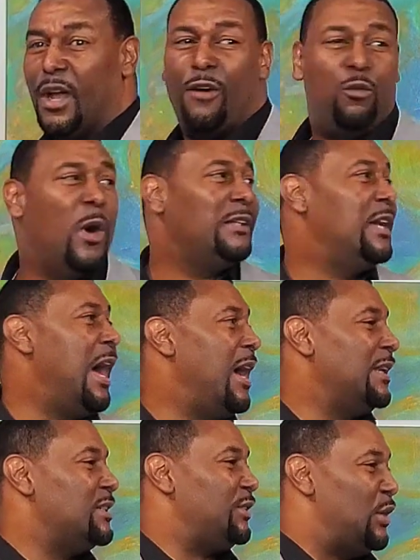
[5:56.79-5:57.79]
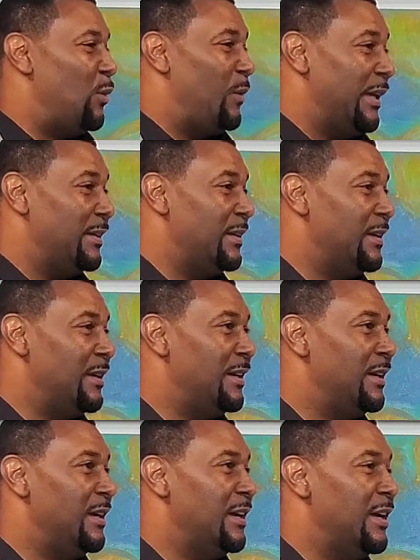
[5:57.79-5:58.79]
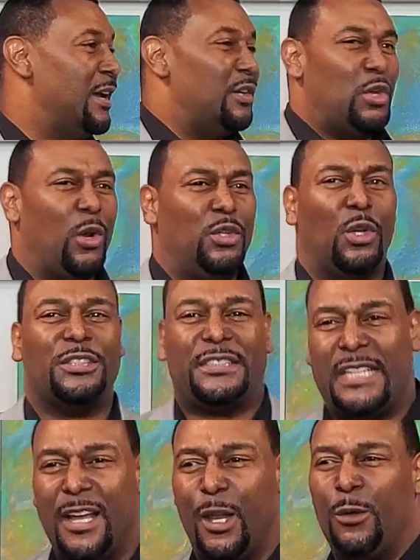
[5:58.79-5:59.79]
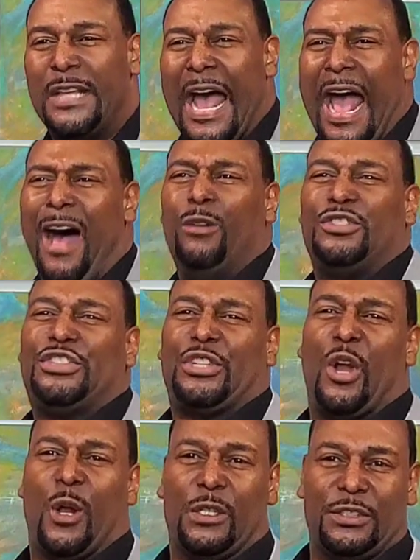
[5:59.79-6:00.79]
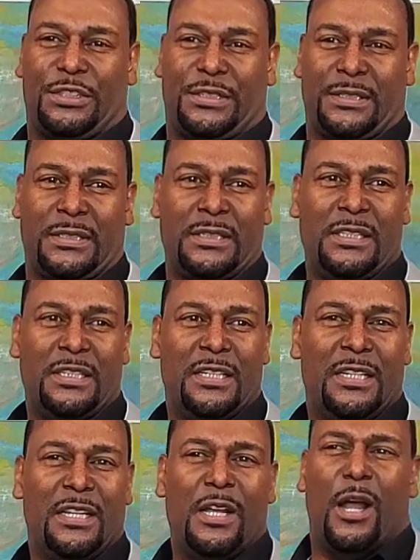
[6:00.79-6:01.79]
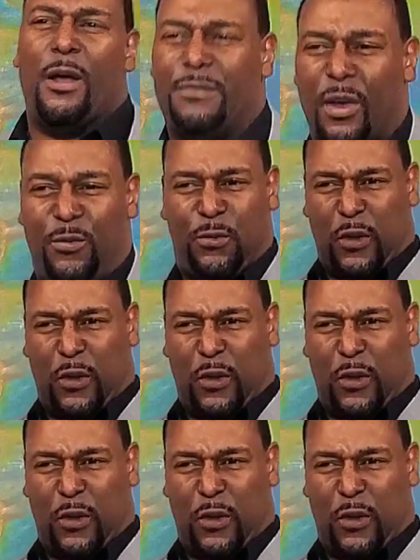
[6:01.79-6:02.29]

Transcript: of what God is doing. You're, you're still on the outskirts of the